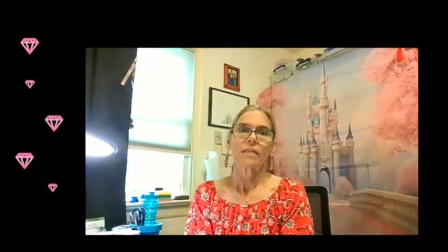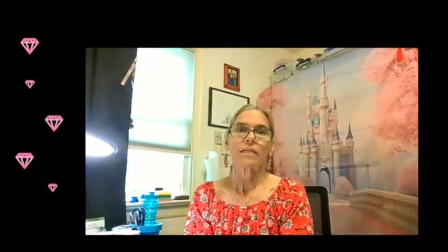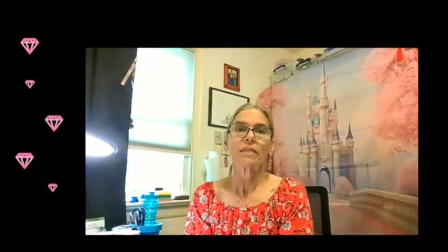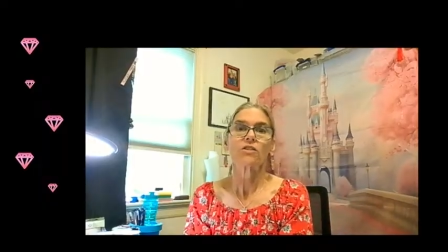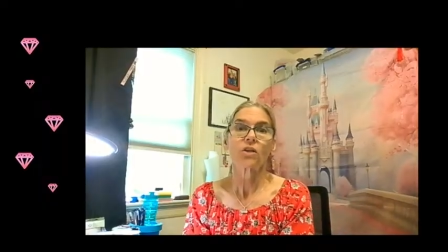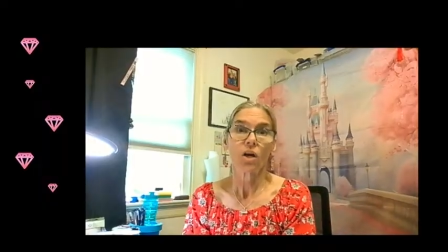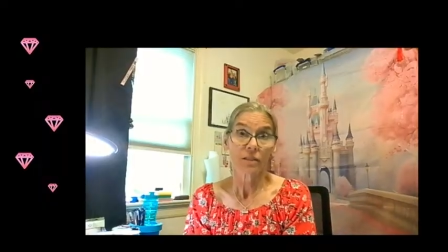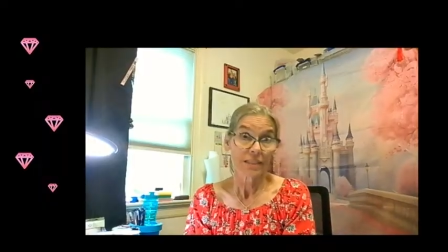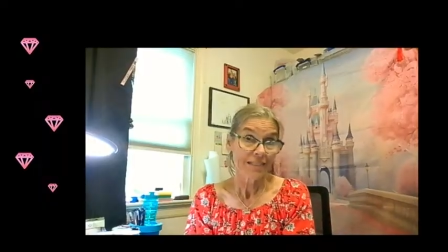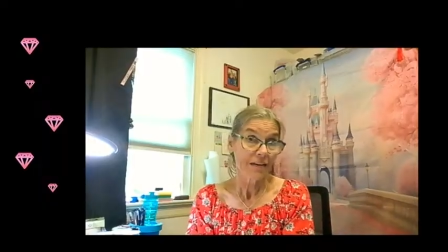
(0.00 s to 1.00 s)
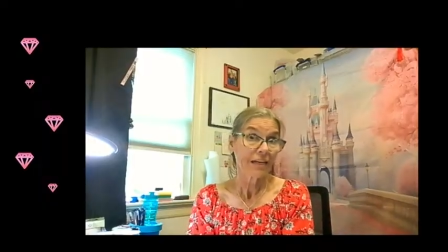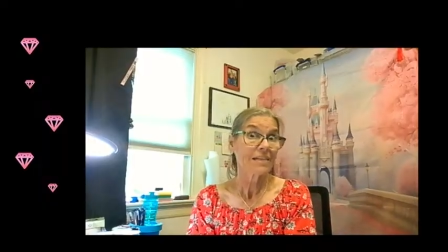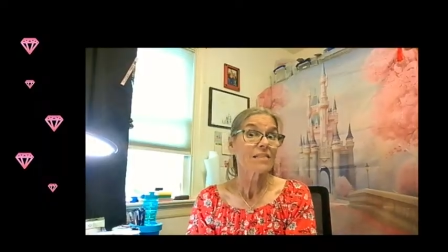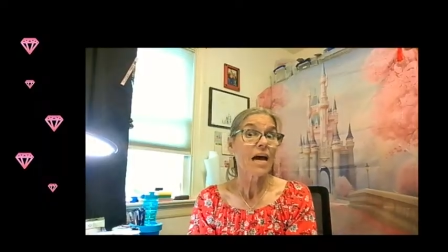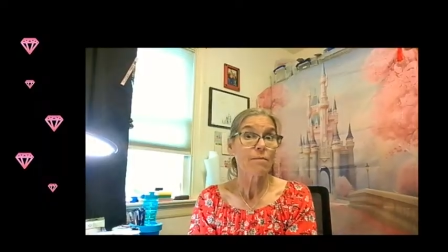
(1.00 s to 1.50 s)
It is called
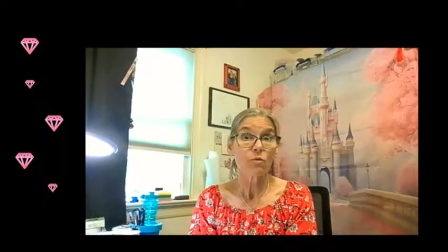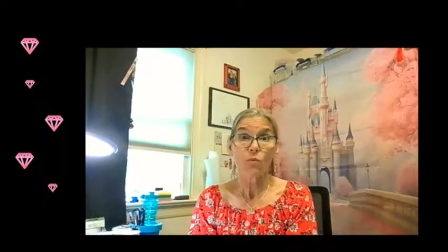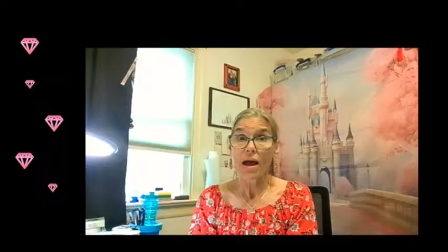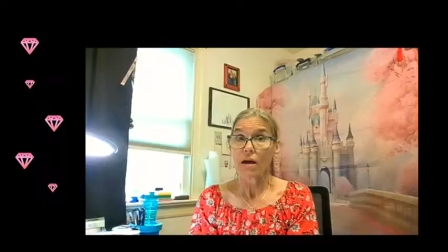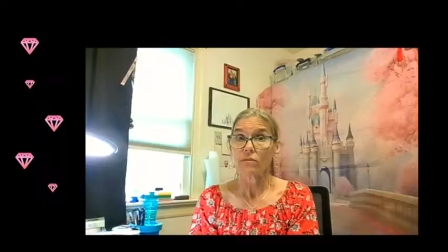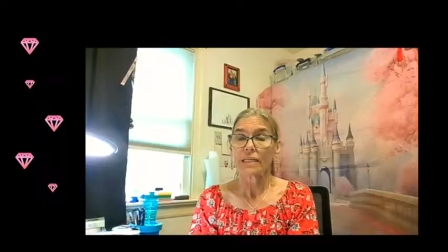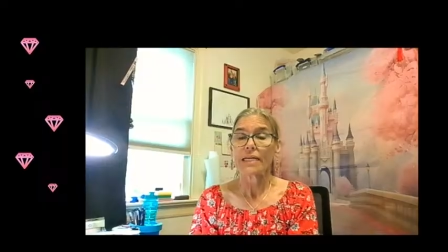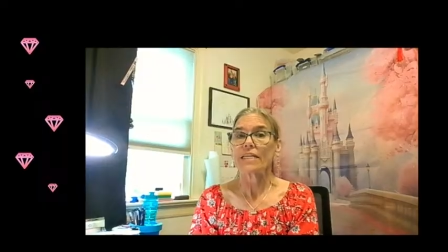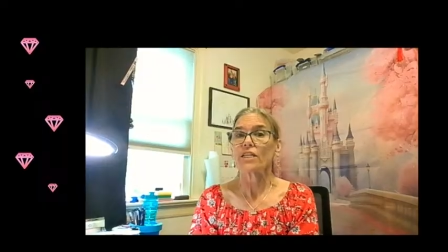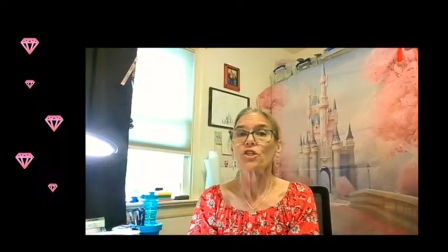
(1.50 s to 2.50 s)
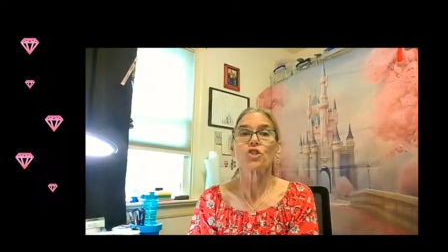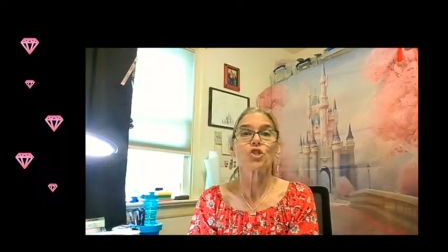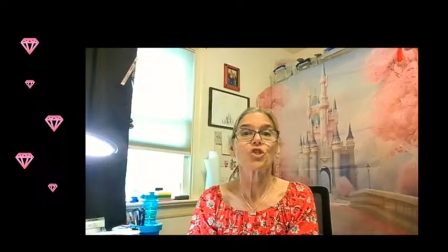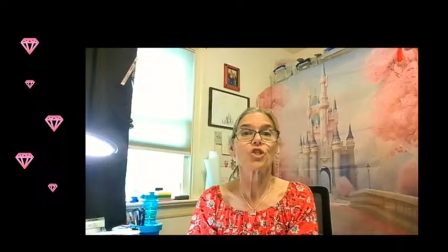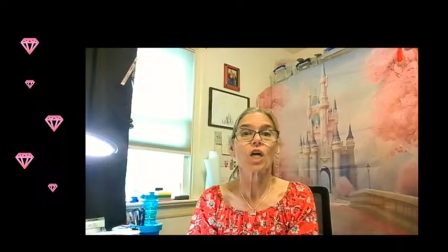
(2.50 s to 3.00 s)
Second Time Around, and it is
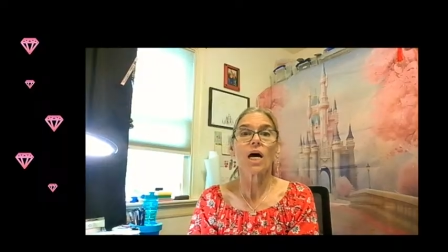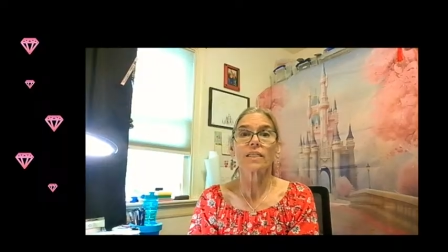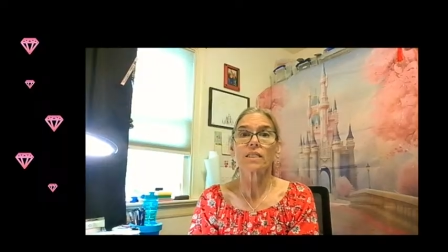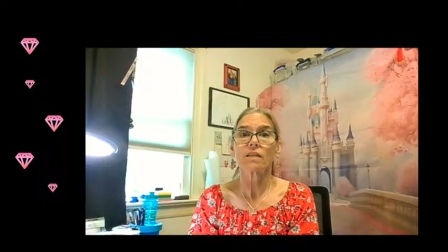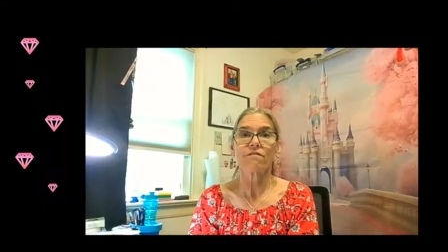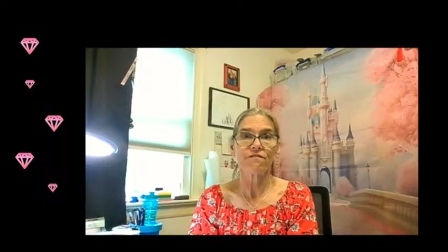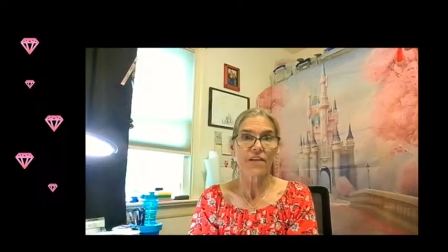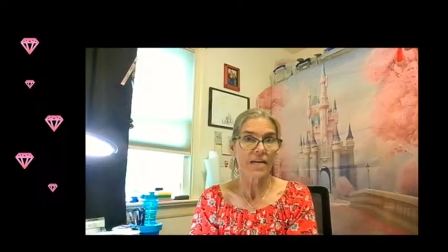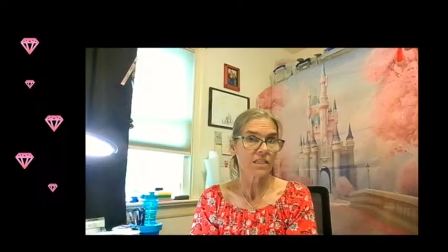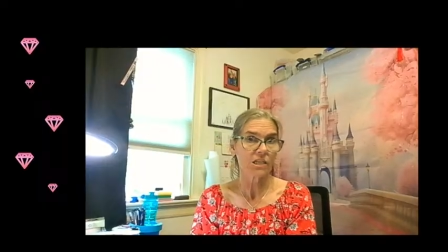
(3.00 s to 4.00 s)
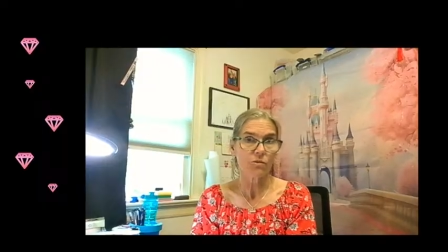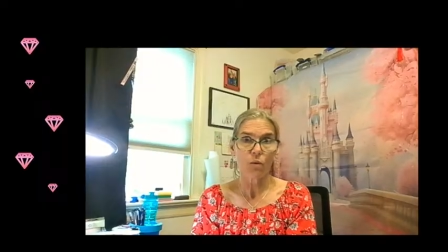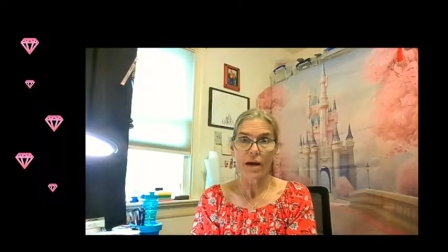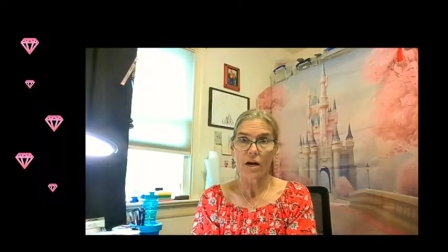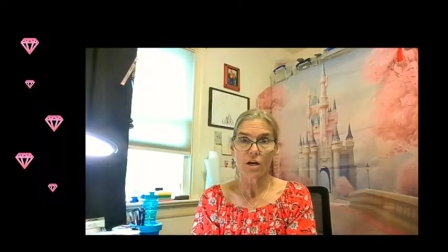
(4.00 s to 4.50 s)
just fancy
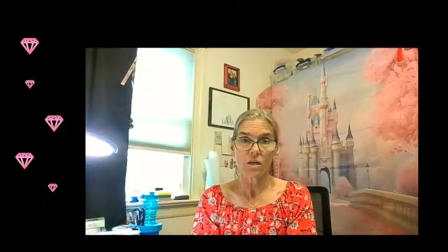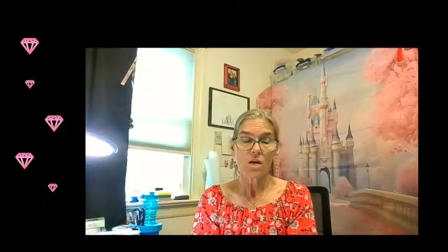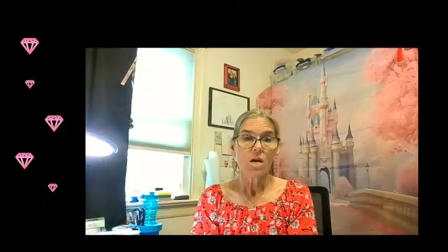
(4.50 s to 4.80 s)
wear.